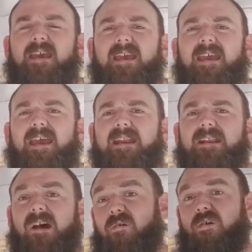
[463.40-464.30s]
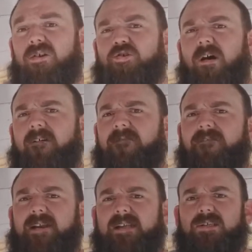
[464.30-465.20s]
and or a trough of
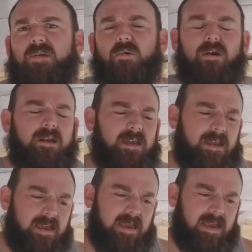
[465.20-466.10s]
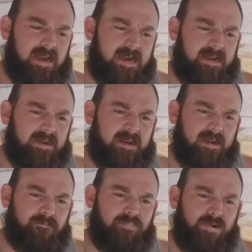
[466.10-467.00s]
any sort and
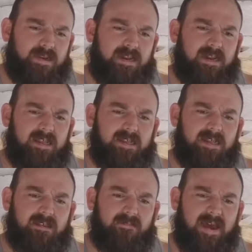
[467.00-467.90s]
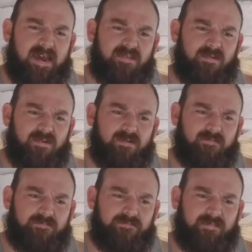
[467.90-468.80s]
putting it into the
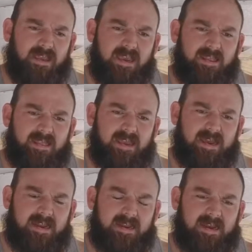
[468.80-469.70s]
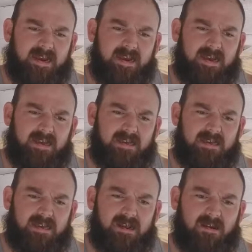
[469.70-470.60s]
bathroom. And then,
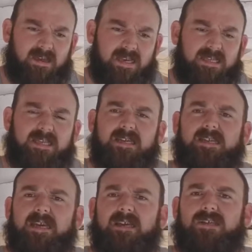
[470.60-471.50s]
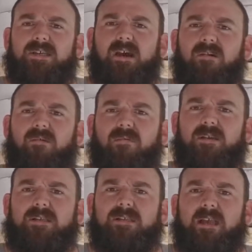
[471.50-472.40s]
you know, kids could take a shower
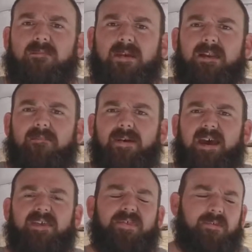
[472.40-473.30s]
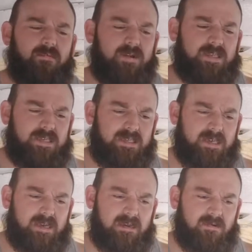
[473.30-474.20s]
a bath once
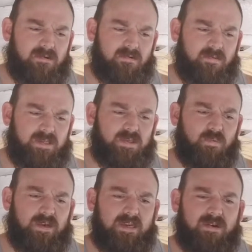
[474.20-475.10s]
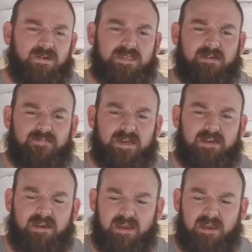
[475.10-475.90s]
a week or something.